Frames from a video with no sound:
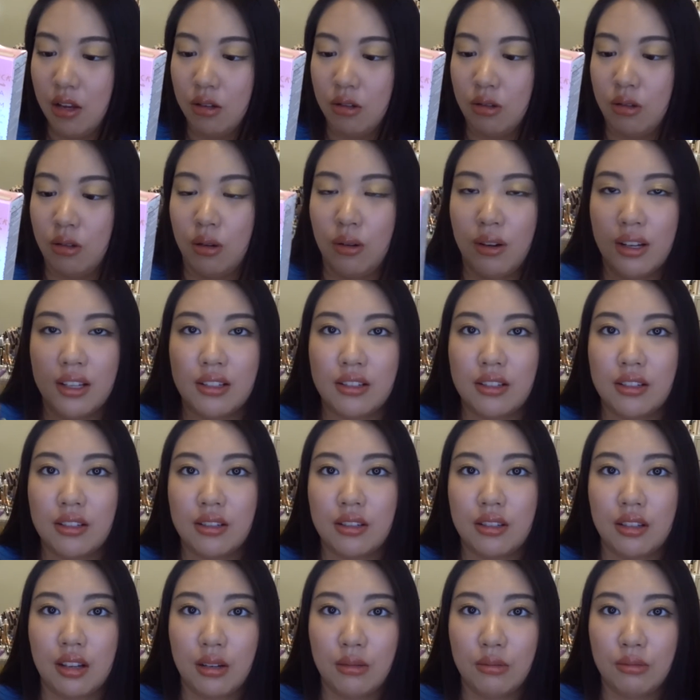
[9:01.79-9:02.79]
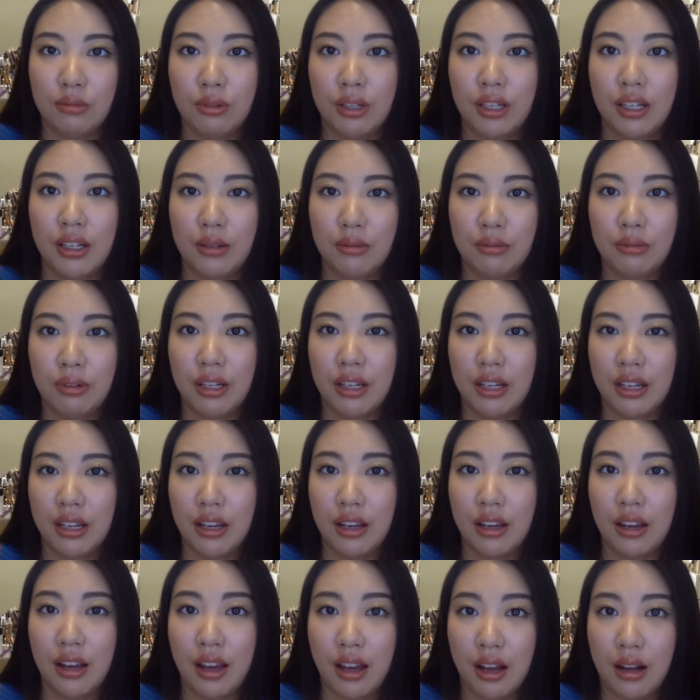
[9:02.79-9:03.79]
So it's just a really,
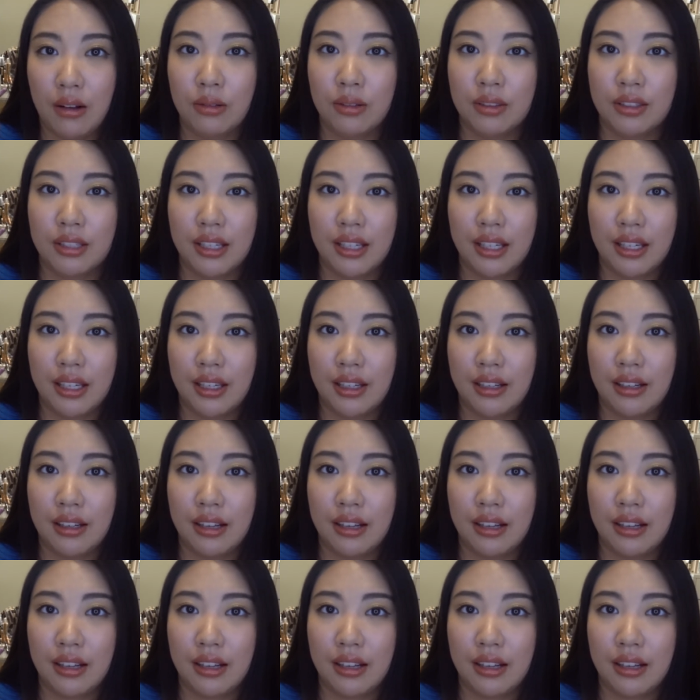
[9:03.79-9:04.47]
really healthy,